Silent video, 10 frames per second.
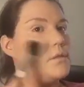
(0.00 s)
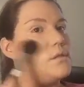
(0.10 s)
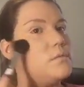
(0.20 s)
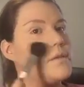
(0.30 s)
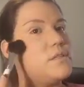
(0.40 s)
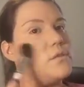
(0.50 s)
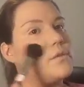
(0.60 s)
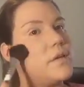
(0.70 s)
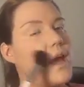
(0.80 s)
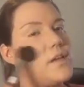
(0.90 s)
This is my
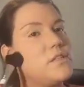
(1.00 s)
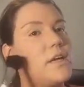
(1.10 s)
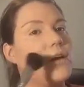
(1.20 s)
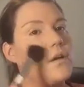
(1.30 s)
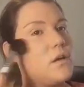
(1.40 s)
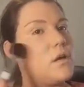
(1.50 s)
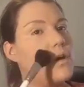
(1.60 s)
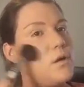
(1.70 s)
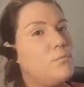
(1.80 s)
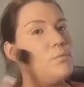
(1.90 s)
Sonia Kashuk
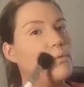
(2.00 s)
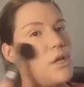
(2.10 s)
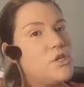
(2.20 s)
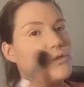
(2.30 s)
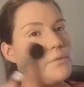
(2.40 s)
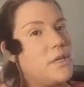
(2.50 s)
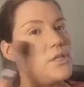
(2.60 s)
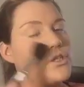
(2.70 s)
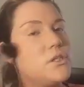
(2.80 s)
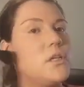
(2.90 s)
blush
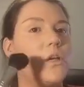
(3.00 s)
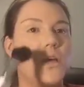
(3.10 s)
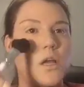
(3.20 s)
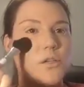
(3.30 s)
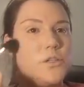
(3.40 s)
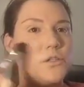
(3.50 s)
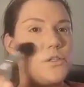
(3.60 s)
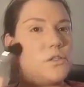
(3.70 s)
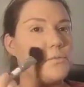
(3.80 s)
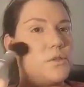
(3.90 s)
brush. It just
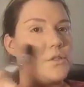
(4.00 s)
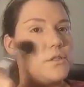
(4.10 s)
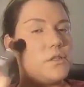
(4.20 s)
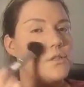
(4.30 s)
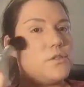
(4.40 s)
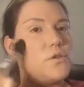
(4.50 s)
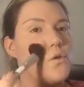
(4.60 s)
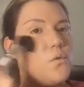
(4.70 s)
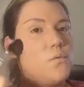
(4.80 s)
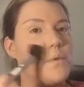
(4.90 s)
disperses it
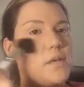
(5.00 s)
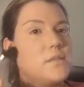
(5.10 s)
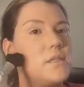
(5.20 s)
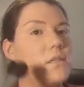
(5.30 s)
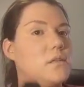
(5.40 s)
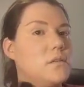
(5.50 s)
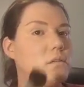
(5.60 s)
so amazing.